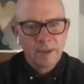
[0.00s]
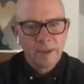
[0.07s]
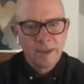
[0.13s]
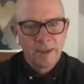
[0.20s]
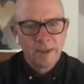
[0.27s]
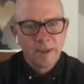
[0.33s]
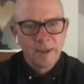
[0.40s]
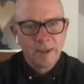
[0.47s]

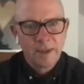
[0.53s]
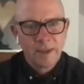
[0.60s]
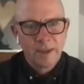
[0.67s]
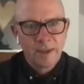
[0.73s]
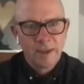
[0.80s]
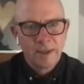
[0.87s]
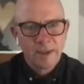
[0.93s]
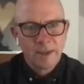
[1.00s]

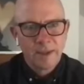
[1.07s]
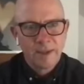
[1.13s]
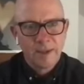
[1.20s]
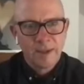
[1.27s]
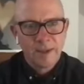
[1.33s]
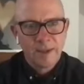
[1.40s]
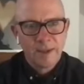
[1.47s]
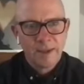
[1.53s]

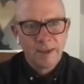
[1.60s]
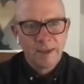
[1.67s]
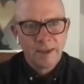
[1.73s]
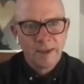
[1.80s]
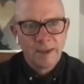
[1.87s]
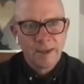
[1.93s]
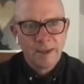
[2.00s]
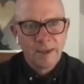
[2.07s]

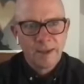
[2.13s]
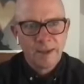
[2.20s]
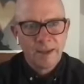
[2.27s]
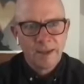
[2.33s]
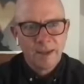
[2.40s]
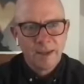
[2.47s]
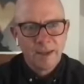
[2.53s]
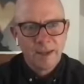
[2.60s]

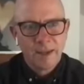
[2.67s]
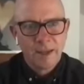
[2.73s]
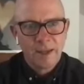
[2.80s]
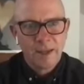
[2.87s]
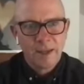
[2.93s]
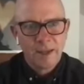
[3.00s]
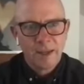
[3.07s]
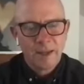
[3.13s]

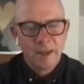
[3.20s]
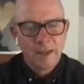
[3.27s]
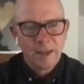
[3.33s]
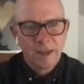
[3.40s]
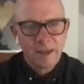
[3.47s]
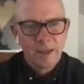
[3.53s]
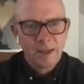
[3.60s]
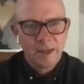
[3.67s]

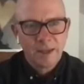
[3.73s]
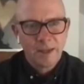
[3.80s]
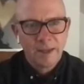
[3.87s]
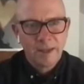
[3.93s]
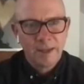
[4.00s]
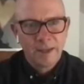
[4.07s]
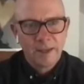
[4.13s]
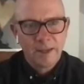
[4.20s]

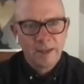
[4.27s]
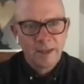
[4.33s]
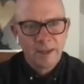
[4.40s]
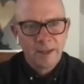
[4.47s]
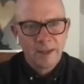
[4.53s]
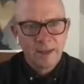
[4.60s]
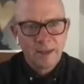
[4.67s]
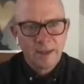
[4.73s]

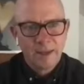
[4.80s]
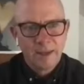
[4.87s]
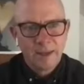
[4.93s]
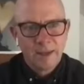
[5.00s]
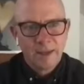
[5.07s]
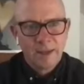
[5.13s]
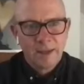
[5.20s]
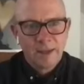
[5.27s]

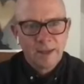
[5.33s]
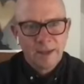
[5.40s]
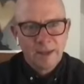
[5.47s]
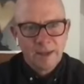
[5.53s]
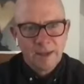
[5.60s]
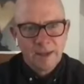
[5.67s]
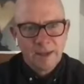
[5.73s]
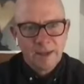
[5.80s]

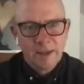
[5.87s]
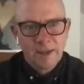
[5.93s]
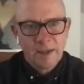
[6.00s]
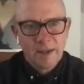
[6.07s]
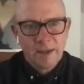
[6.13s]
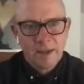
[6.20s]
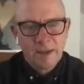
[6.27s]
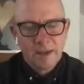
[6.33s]

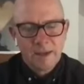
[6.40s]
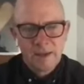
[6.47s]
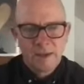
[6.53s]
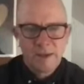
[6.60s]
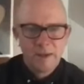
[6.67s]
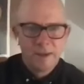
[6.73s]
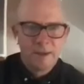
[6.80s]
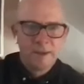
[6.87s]

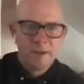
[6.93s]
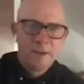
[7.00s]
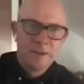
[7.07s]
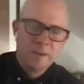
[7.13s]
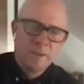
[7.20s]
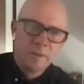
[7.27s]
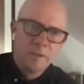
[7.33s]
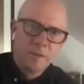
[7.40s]

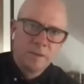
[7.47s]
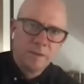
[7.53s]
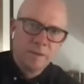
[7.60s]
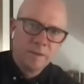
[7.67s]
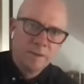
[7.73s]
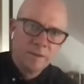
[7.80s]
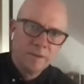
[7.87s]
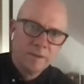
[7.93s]
This person isn't speaking.